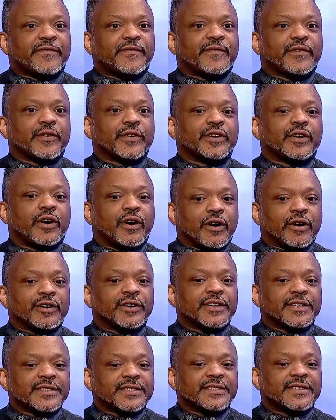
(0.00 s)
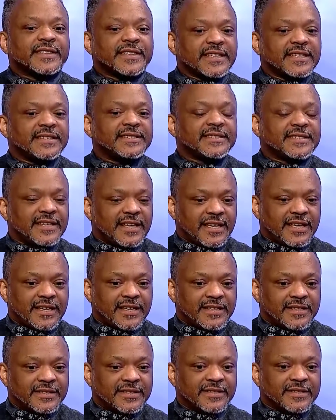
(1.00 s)
For an artist these
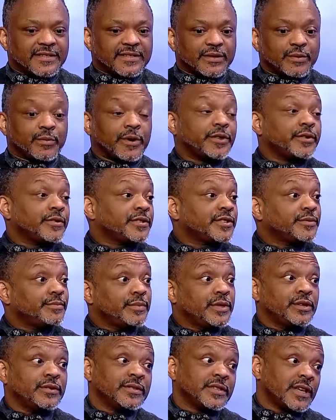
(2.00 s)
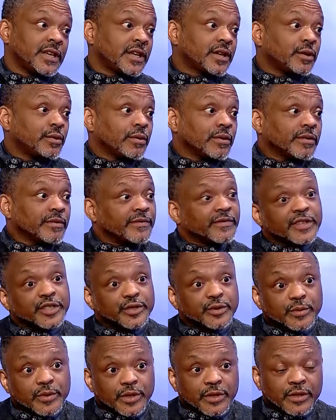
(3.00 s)
days, whether it's music or
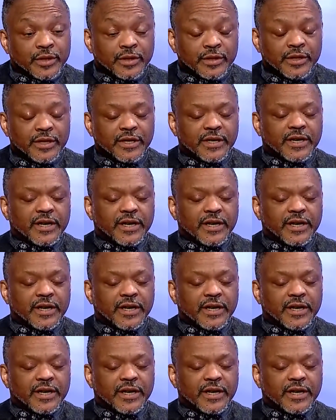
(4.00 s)
visual,